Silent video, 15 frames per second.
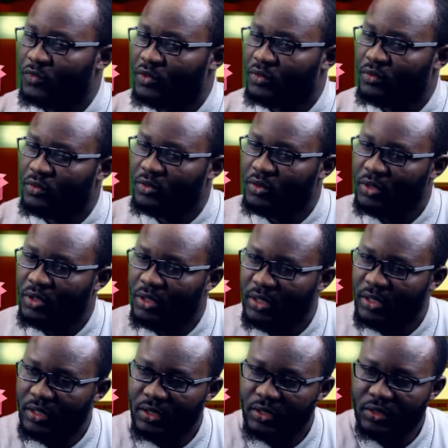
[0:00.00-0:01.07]

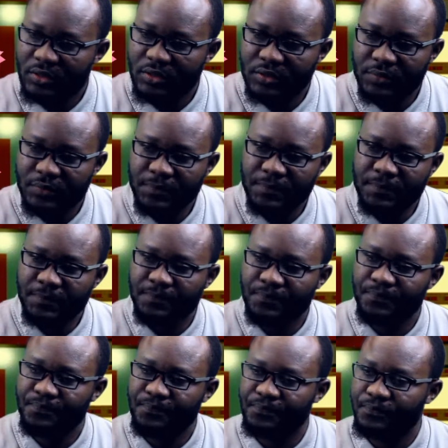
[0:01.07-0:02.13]
Yeah.
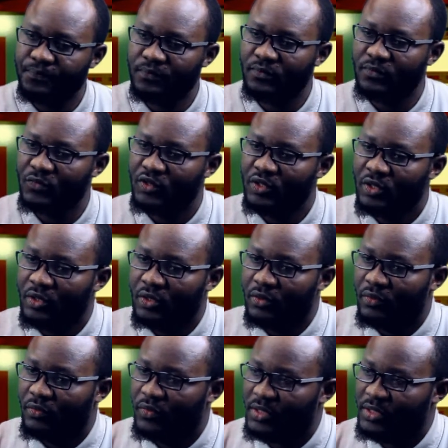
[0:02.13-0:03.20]

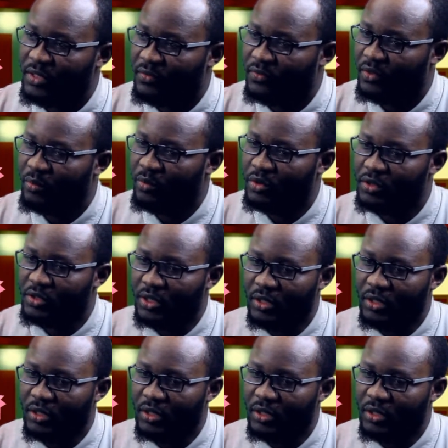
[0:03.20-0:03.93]
First and foremost,